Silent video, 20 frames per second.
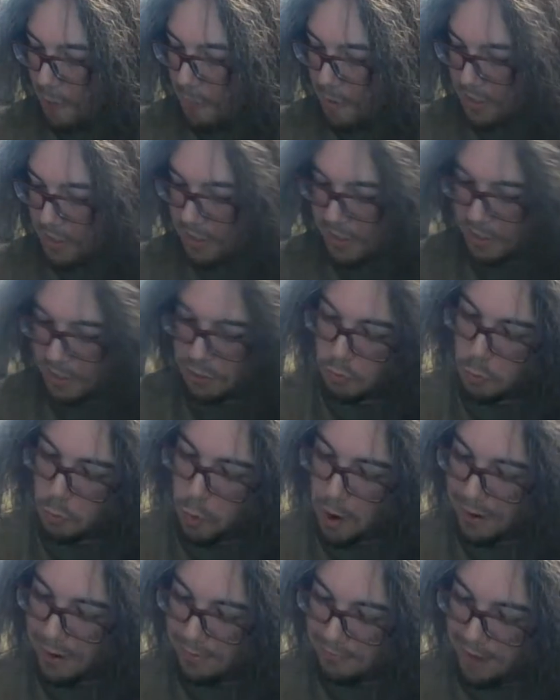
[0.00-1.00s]
went to this
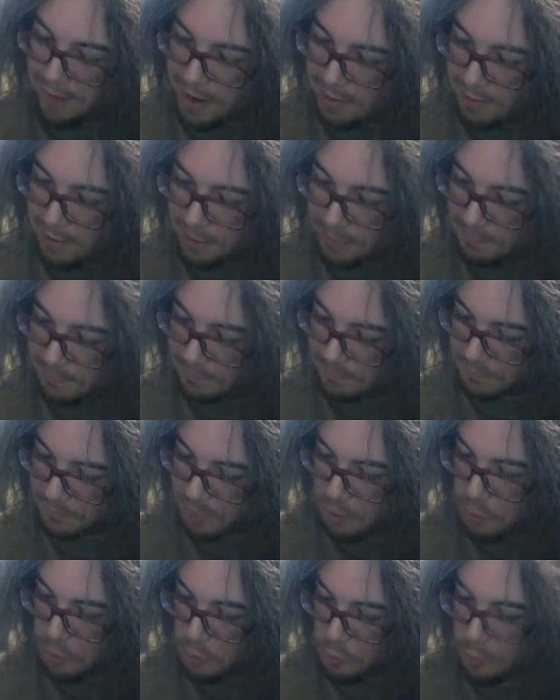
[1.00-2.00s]
one vendor
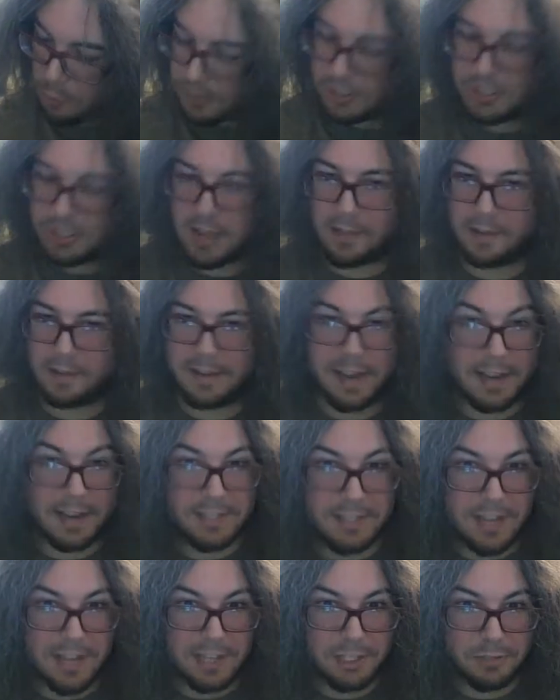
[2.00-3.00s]
who was selling
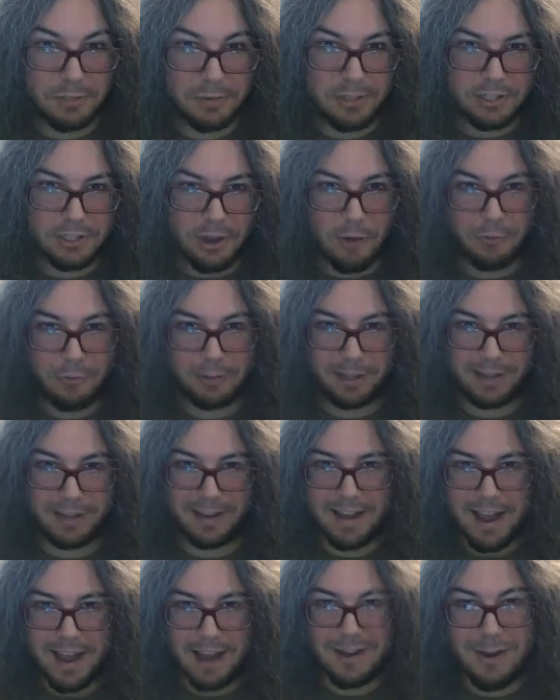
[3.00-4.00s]
accessories only.
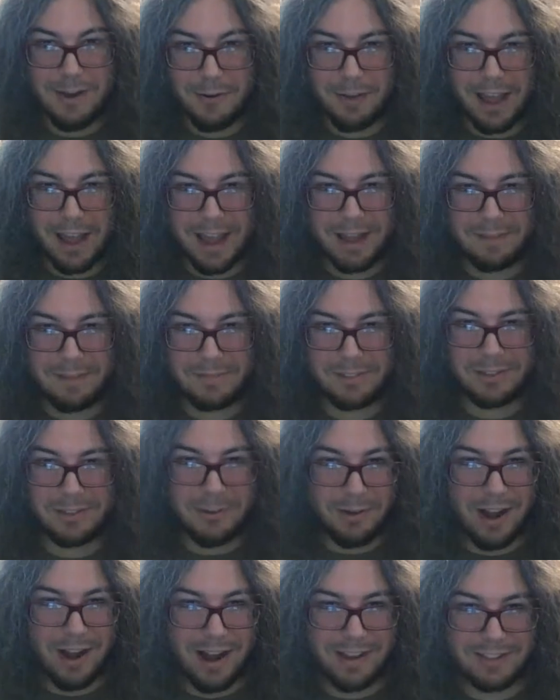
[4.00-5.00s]
No games,
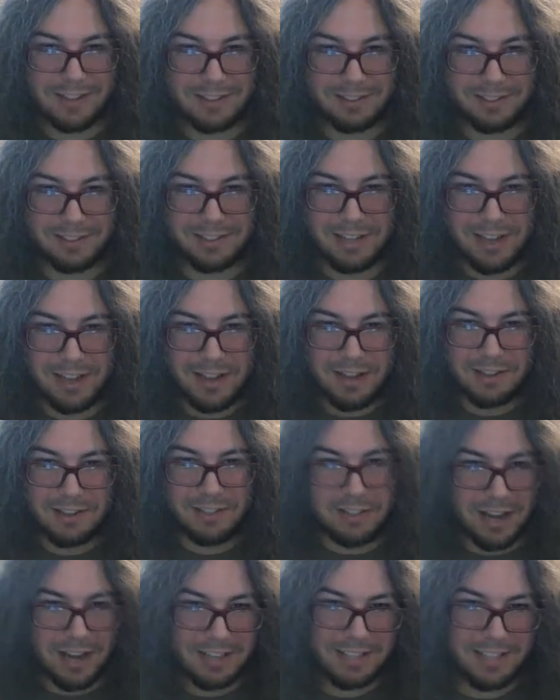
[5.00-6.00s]
no consoles,
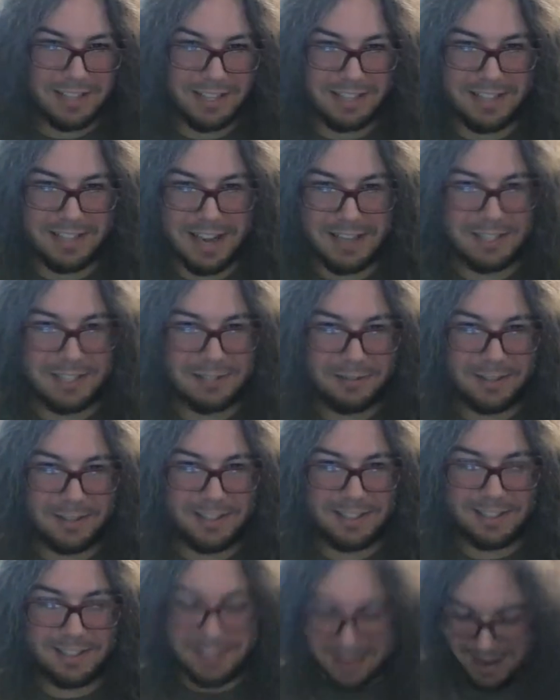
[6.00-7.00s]
just
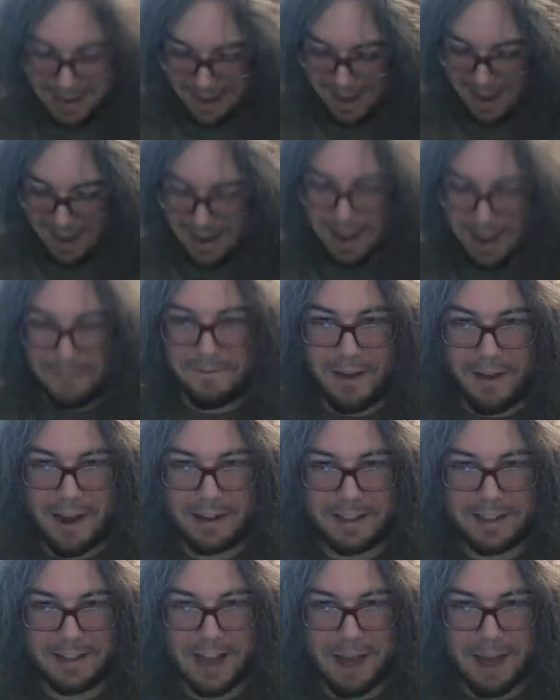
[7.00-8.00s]
accessories, and I
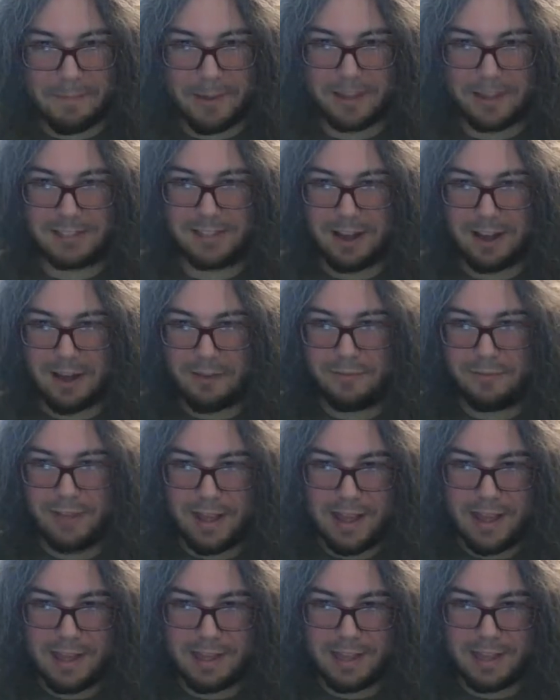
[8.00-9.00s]
finally got myself
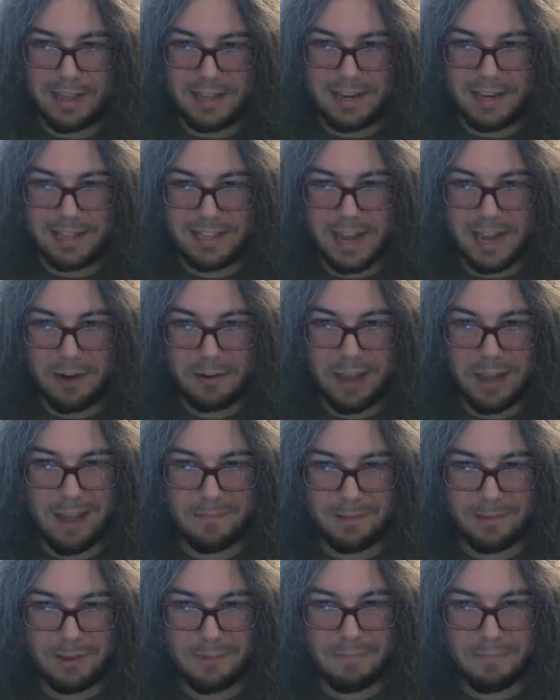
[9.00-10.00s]
the Nintendo
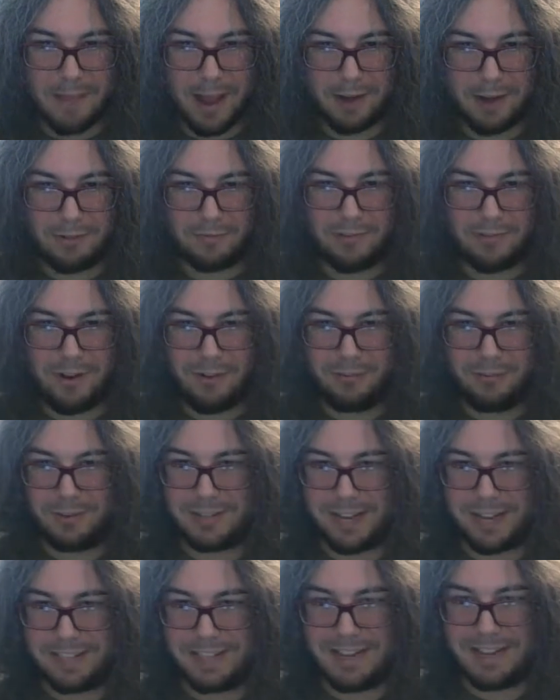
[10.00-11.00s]
GameCube microphone,
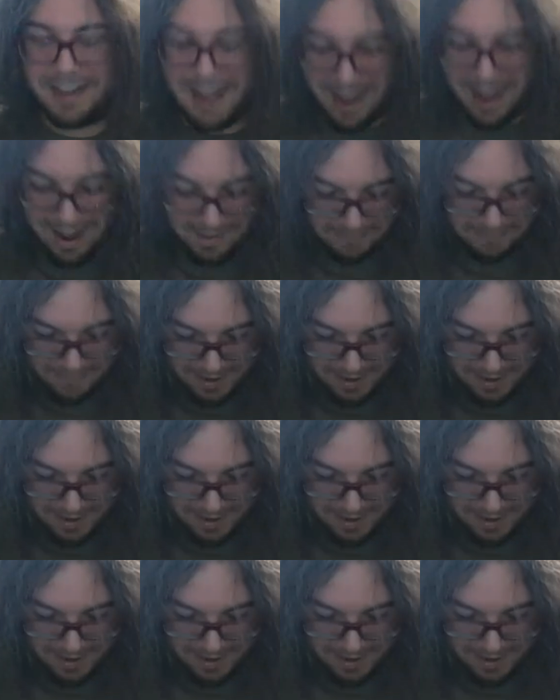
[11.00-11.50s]
which I didn't have.